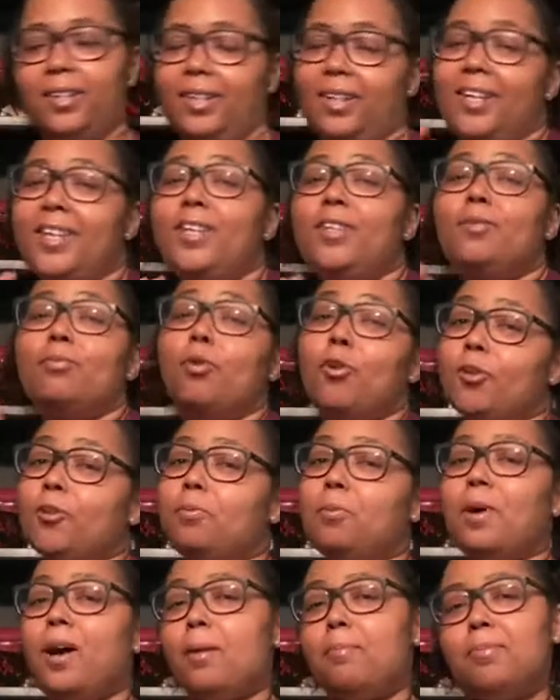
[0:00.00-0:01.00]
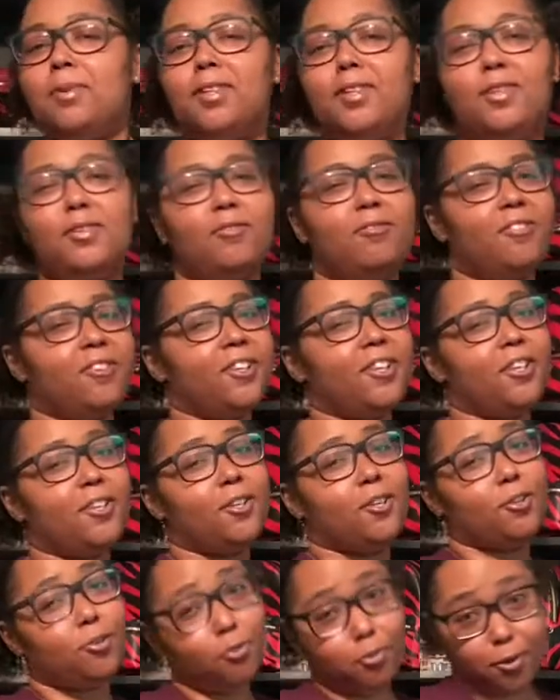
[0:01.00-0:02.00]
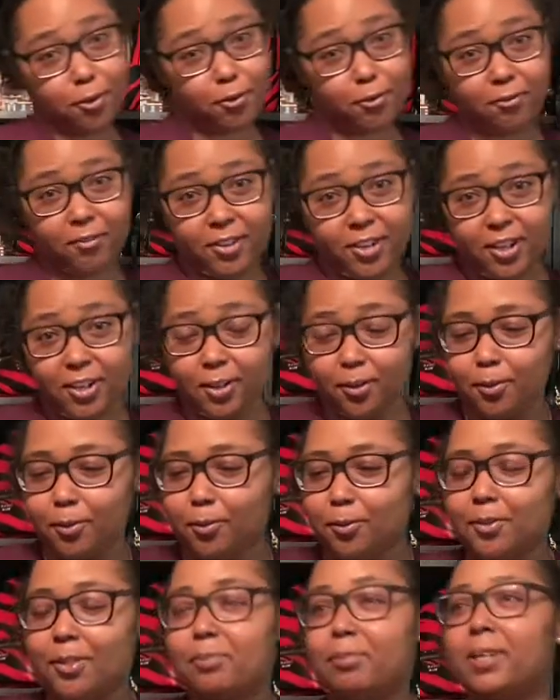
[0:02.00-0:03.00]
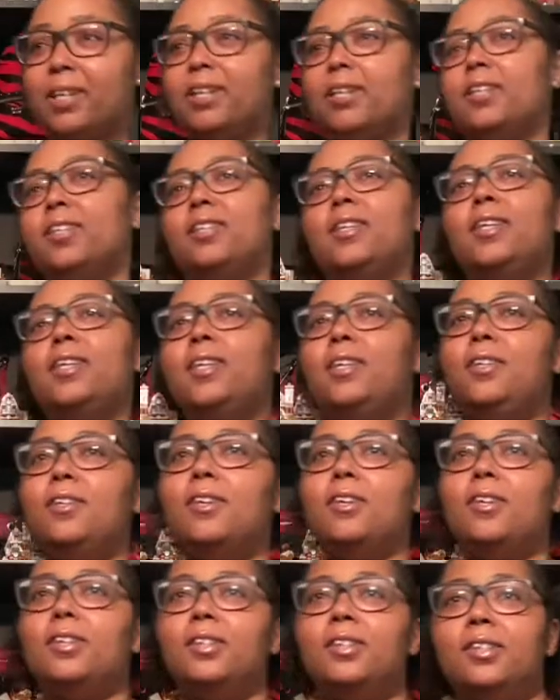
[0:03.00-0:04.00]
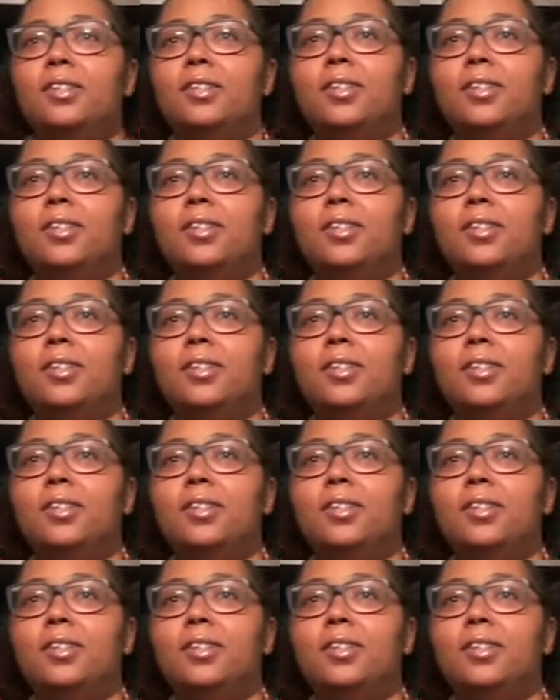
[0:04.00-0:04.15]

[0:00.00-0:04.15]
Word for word: He's most popular for his tutorial videos because he does